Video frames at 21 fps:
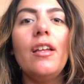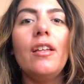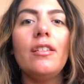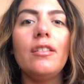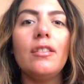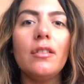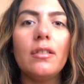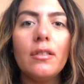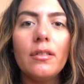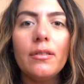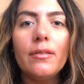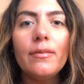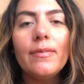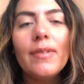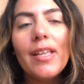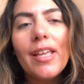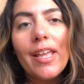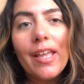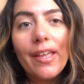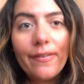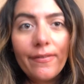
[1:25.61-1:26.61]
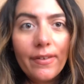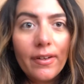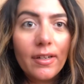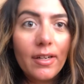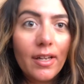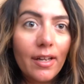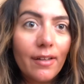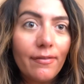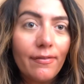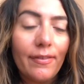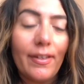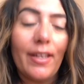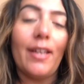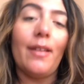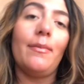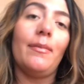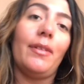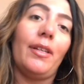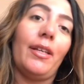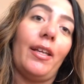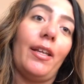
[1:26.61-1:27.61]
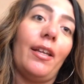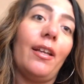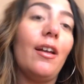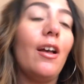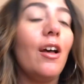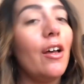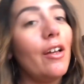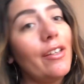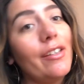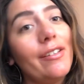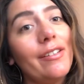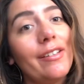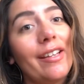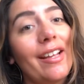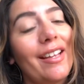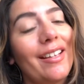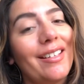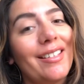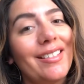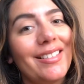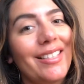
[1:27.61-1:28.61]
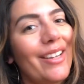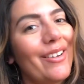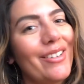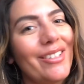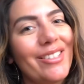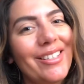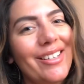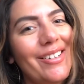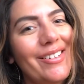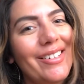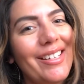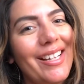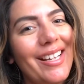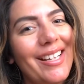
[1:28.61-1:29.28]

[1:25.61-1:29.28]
So if you're not family, all you get is Arizona.